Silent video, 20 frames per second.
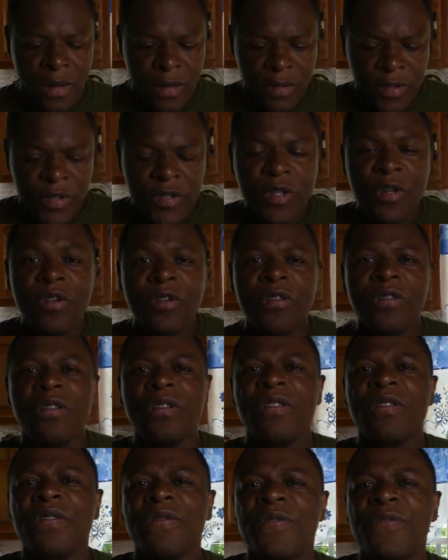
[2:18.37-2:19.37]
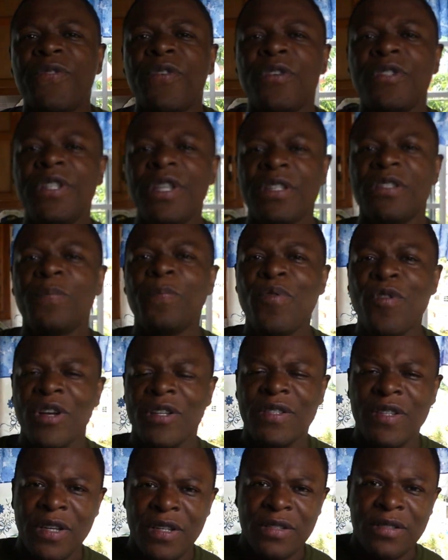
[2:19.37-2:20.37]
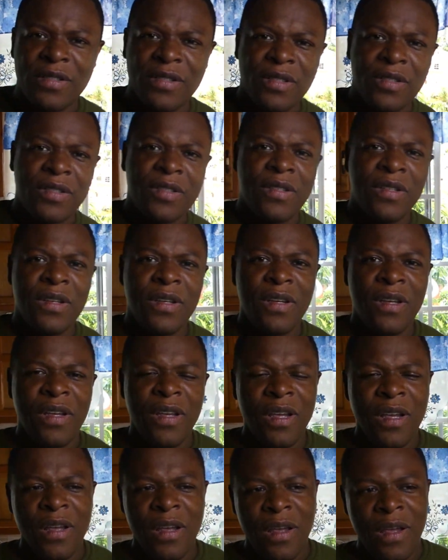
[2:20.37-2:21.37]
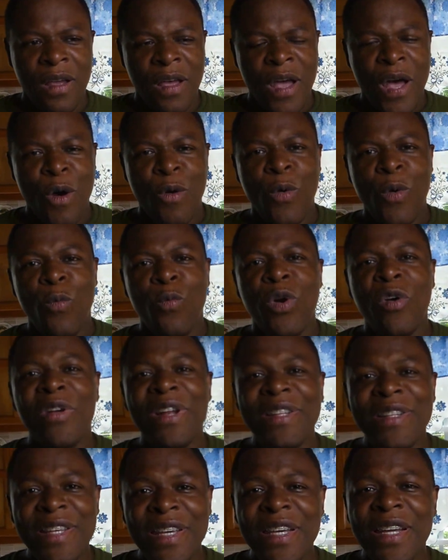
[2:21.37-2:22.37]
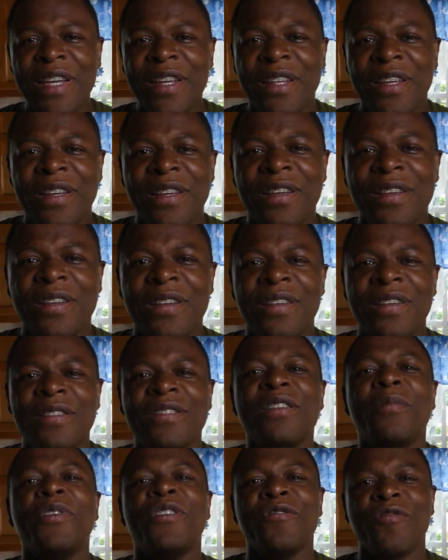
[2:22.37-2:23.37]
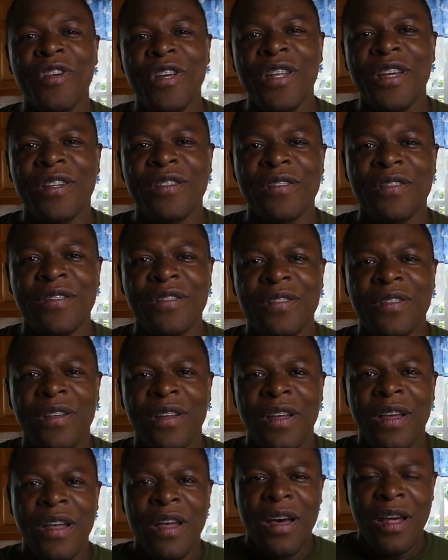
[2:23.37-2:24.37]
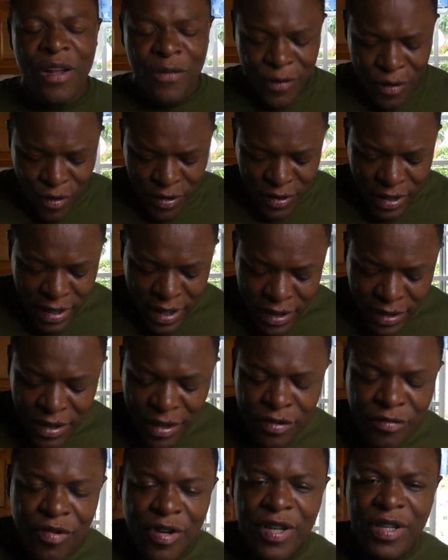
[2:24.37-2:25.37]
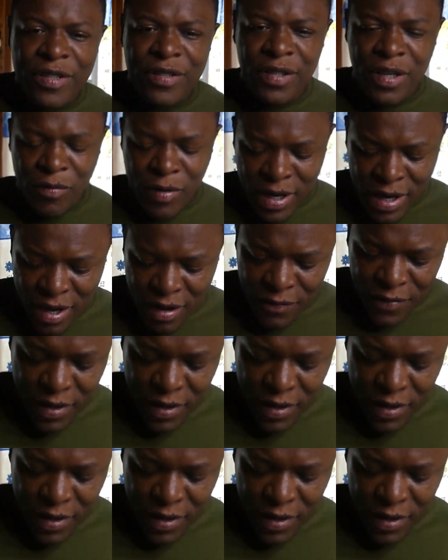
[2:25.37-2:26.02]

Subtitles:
So for this process we will need some ingredients, and of course I got the ingredients here. What I have